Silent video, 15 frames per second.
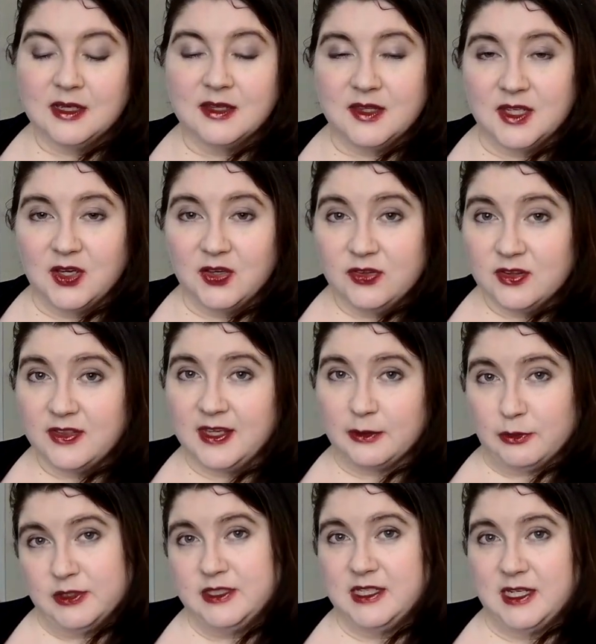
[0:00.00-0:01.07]
The other thing I
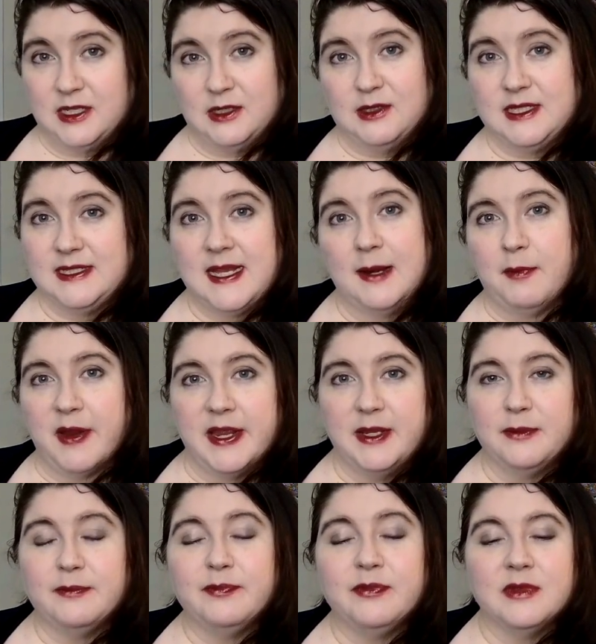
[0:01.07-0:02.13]
want to do to celebrate
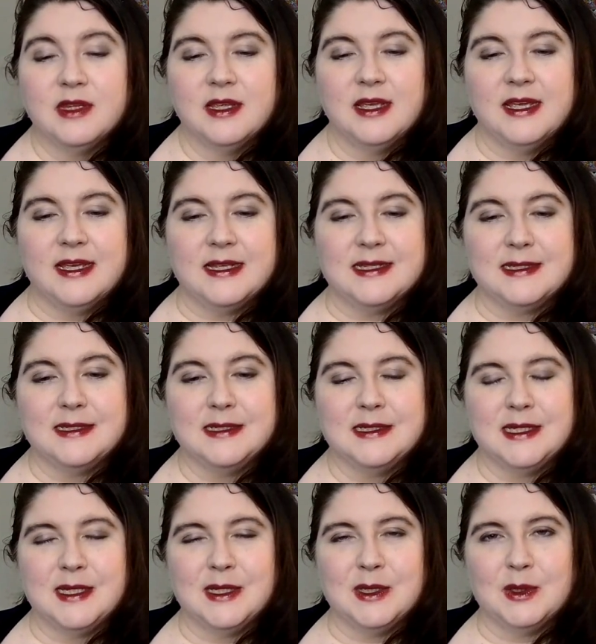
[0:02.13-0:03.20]
is
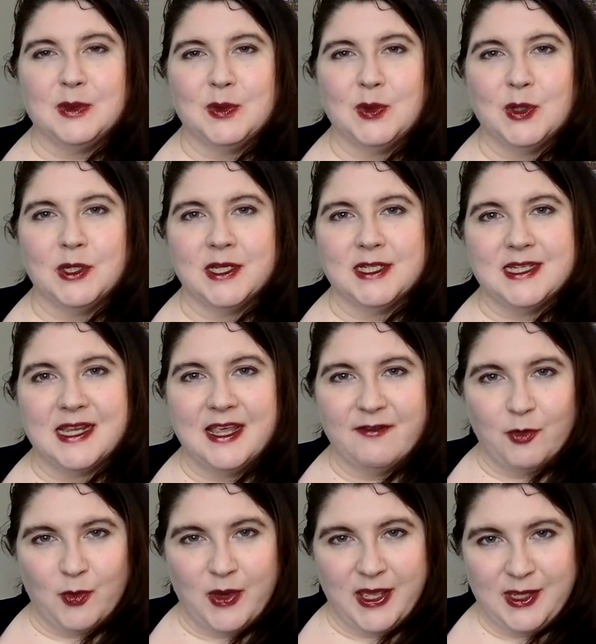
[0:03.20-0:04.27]
to organise a
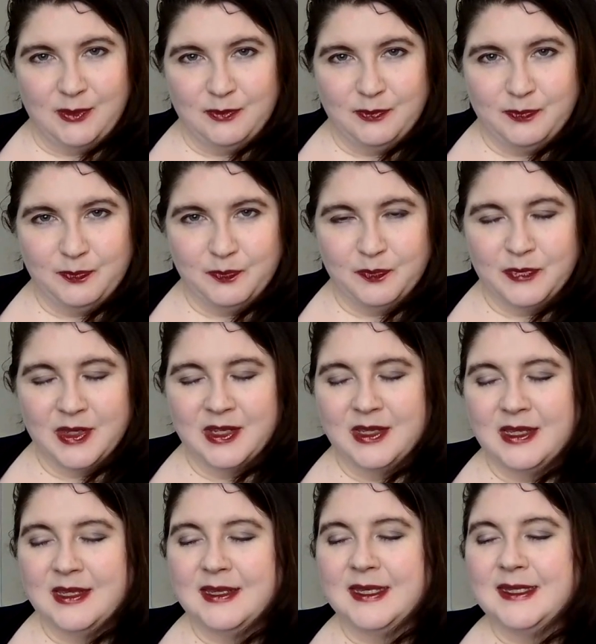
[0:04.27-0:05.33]
giveaway.
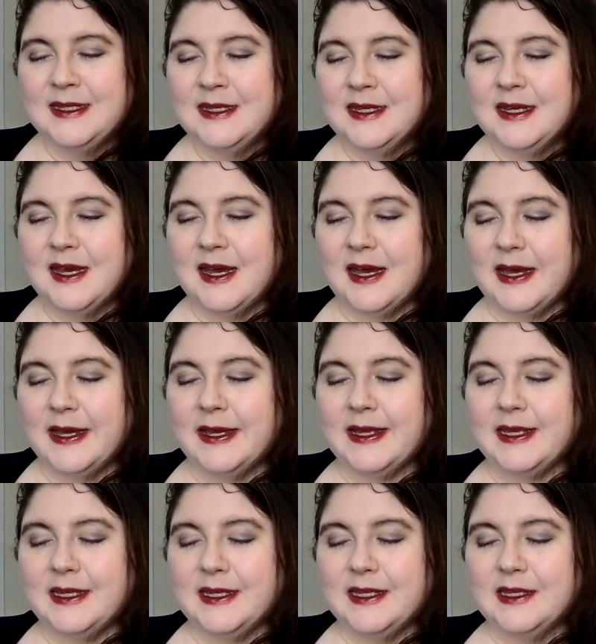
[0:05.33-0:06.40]

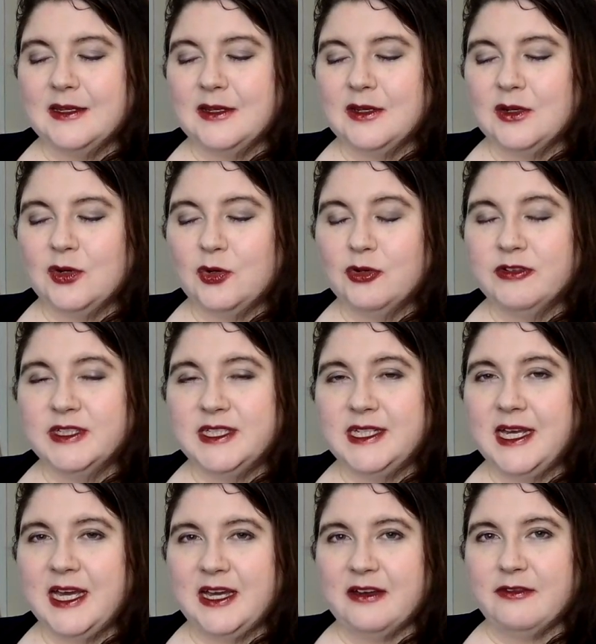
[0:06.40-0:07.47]
I already
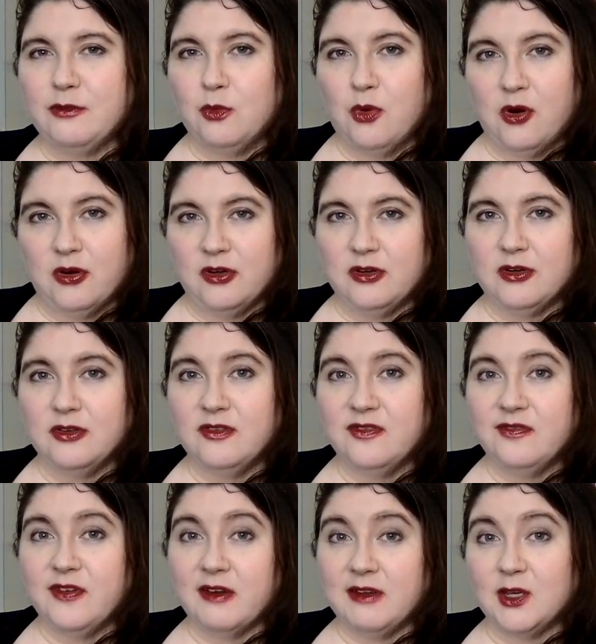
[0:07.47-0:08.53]
have one
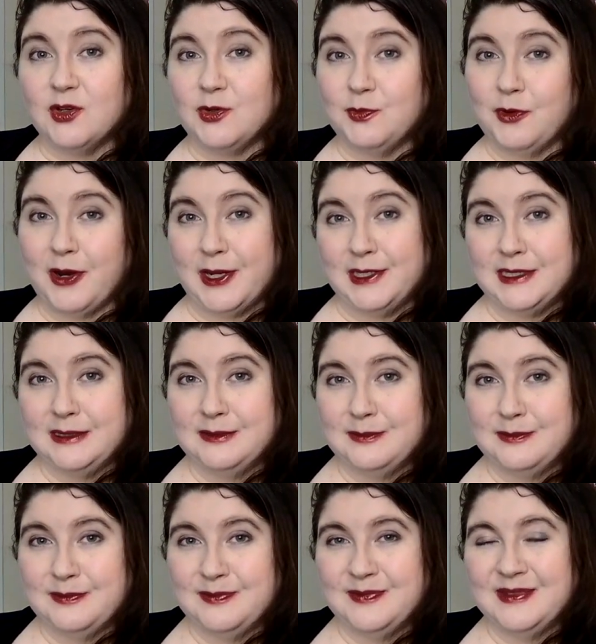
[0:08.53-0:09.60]
very good prize.
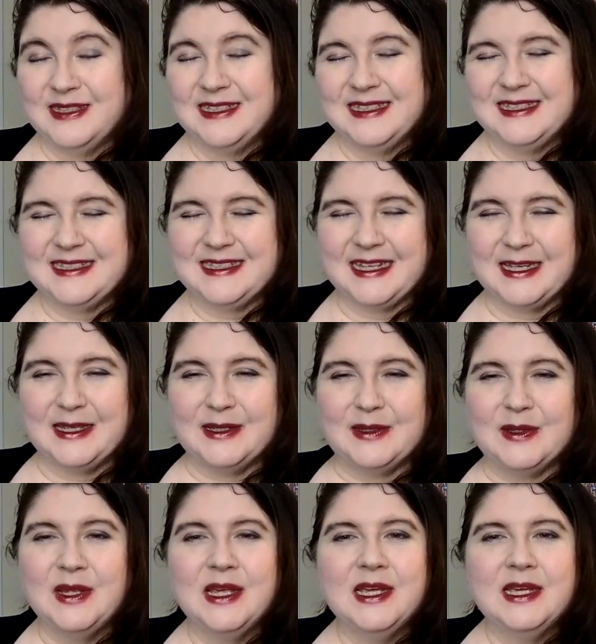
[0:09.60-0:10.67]
So
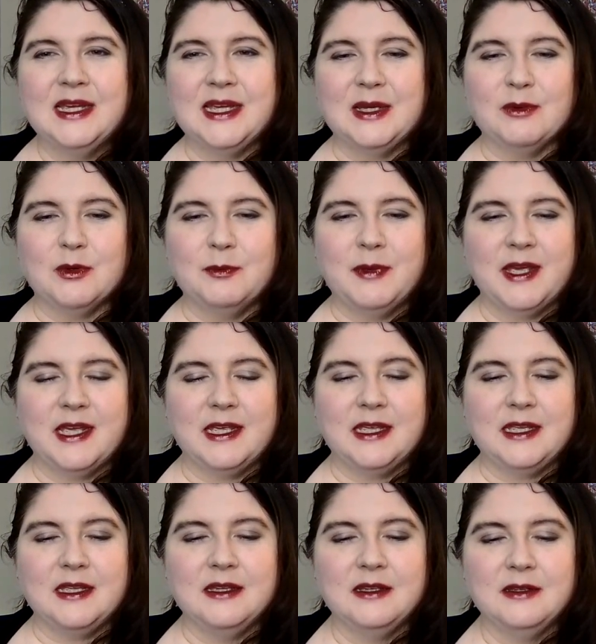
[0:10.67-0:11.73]
it will be,